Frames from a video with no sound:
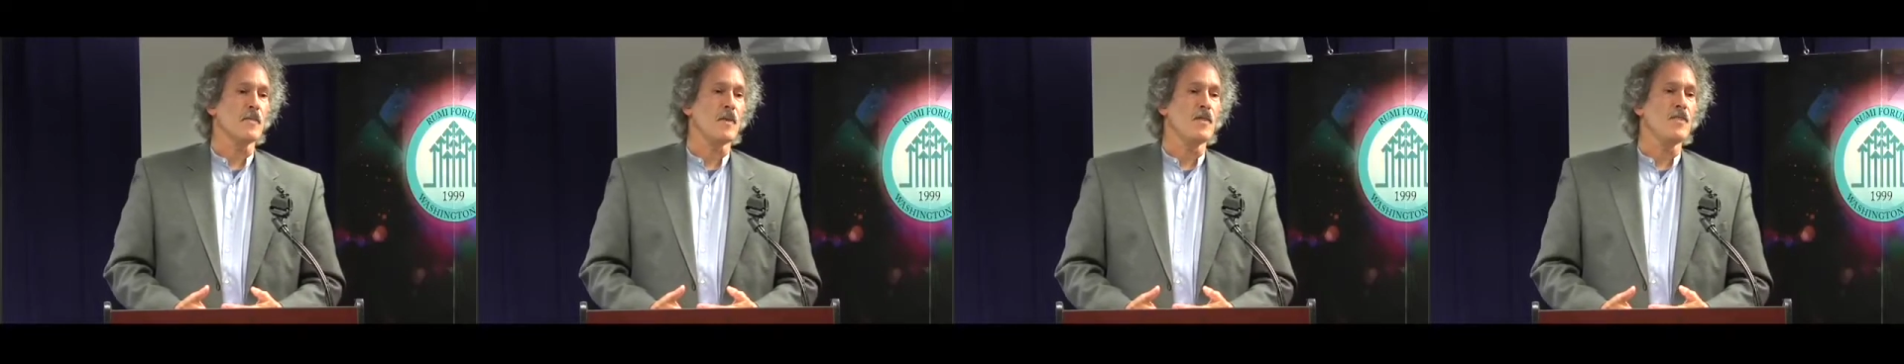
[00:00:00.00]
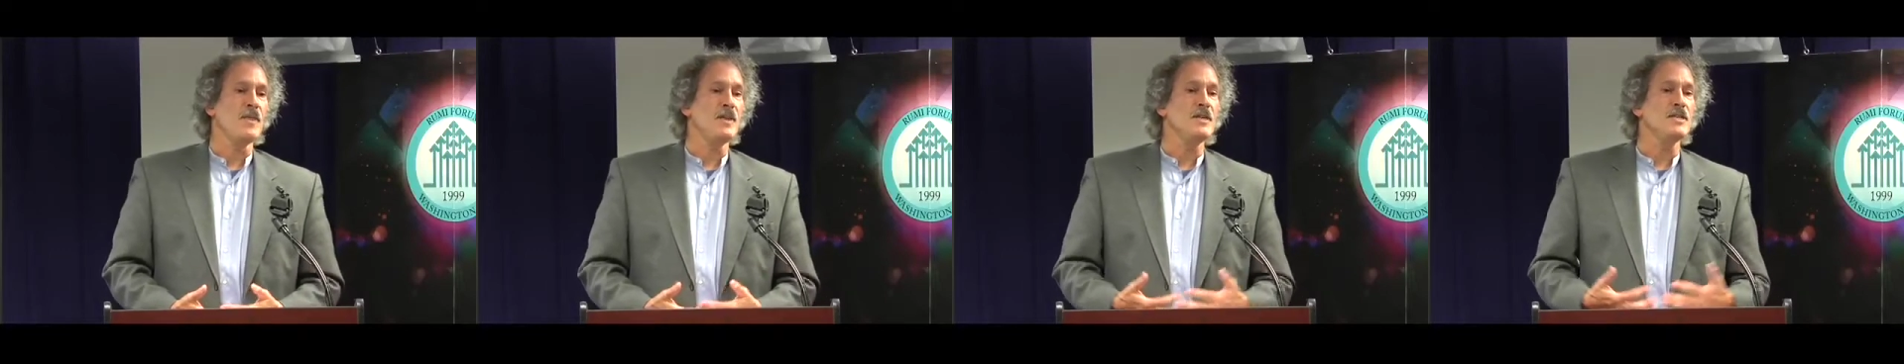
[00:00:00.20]

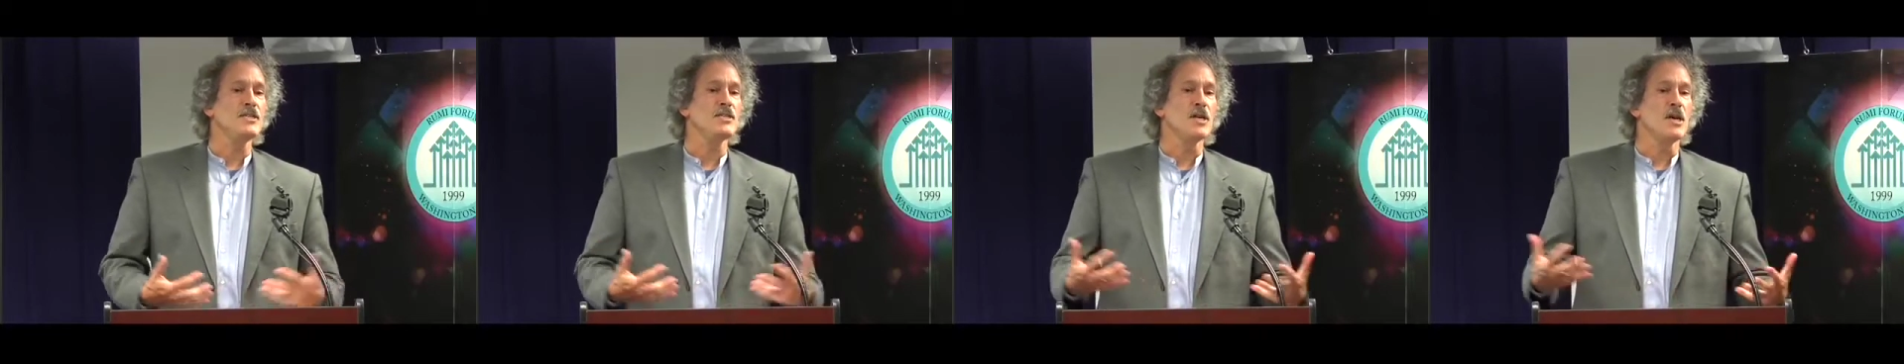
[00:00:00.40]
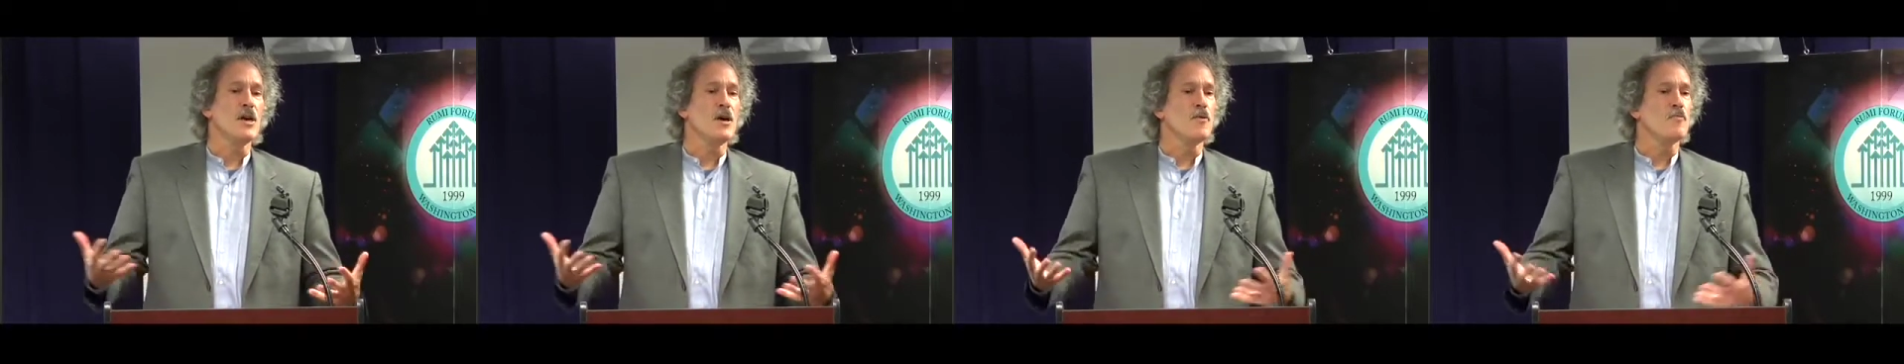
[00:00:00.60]

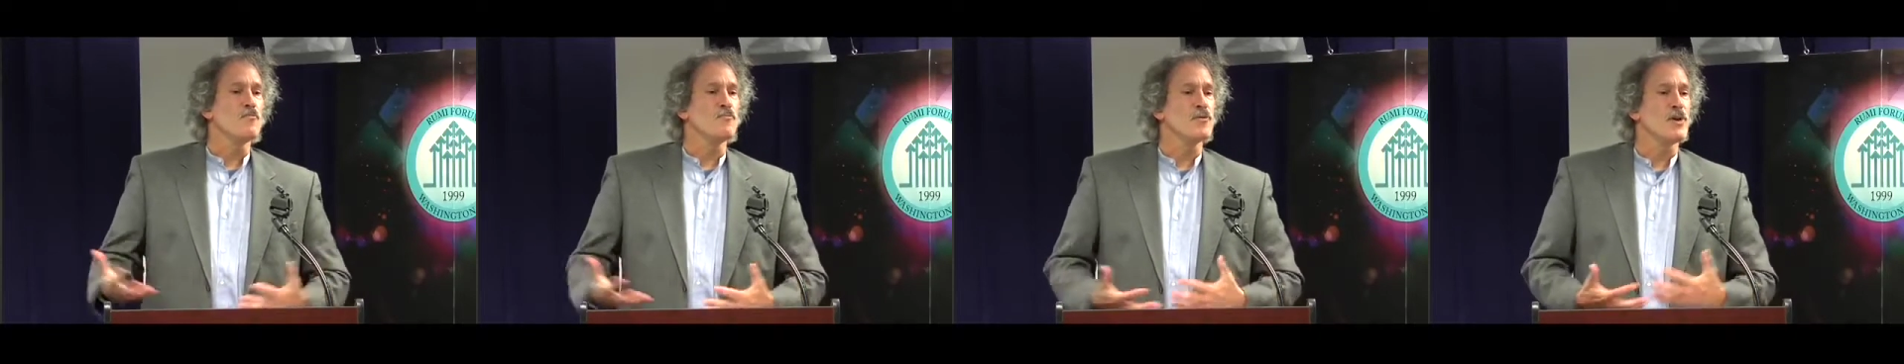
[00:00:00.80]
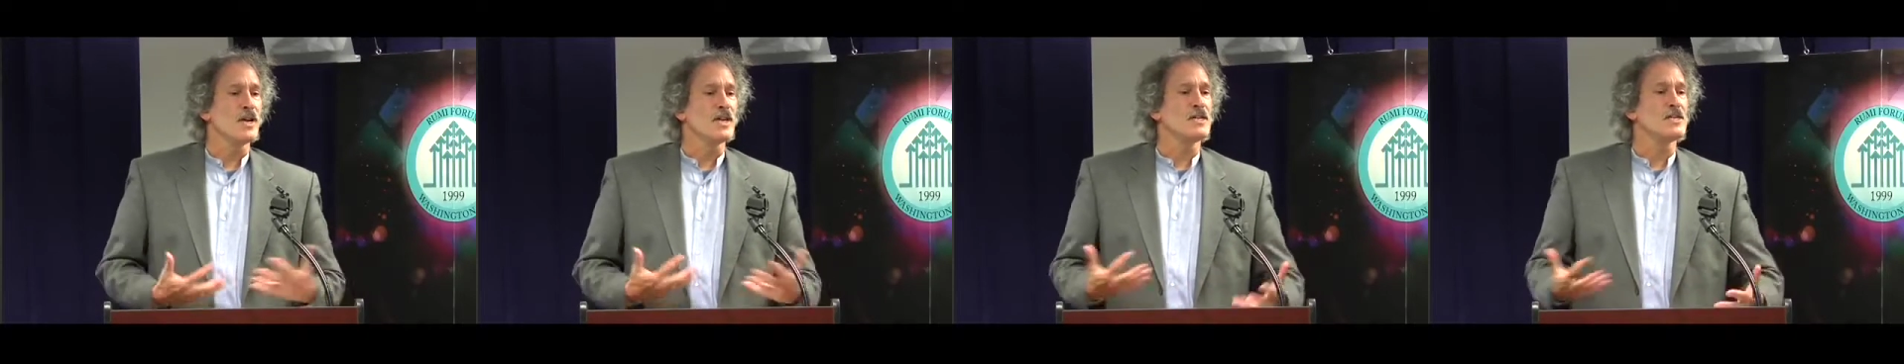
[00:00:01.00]
these
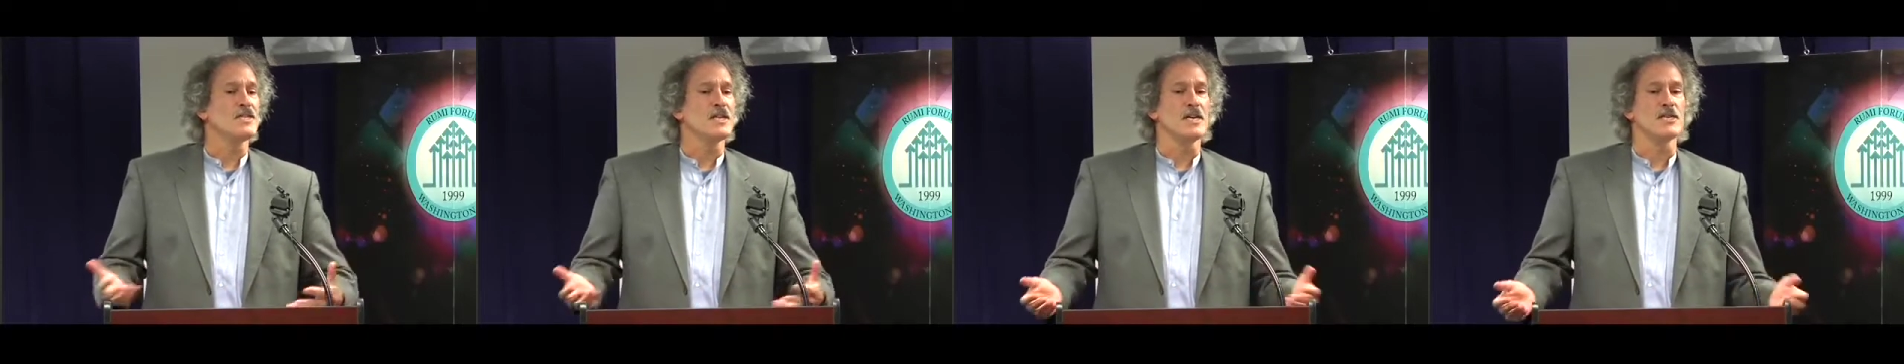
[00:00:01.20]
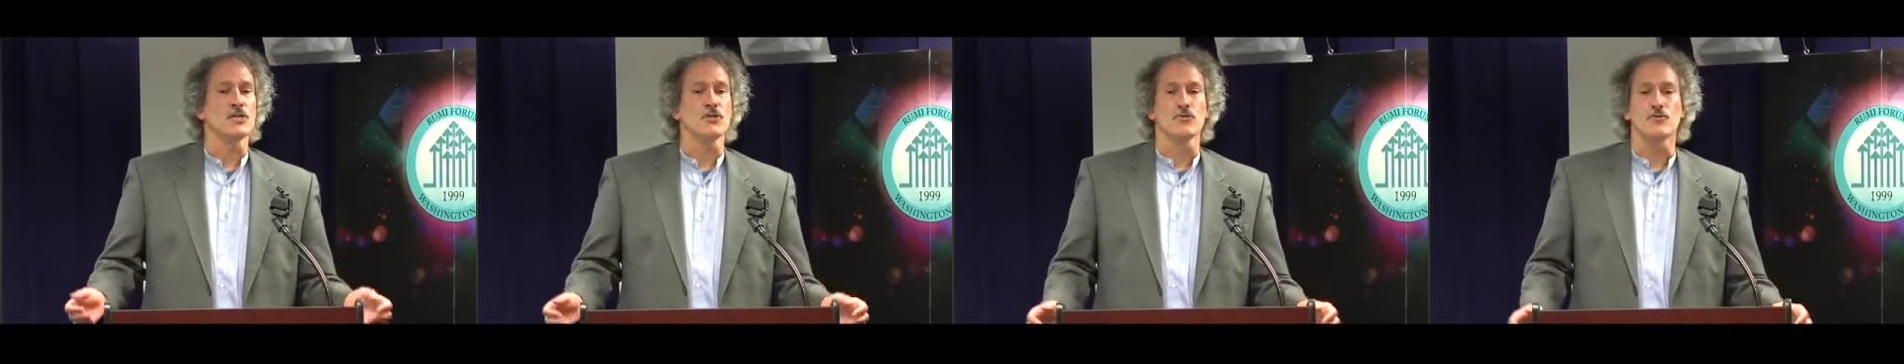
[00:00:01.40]

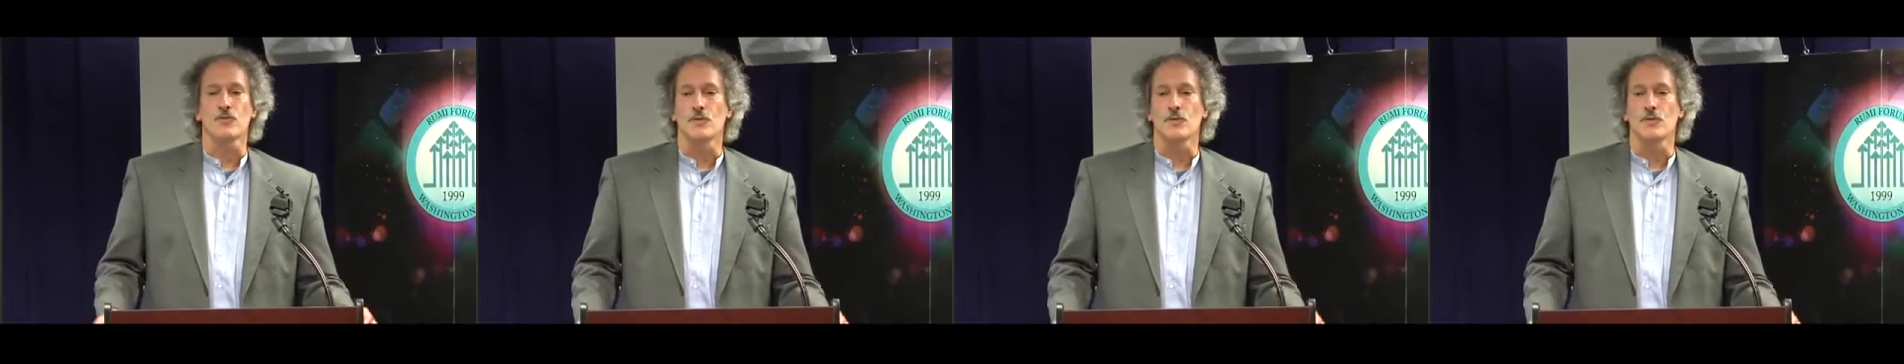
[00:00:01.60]
predecessor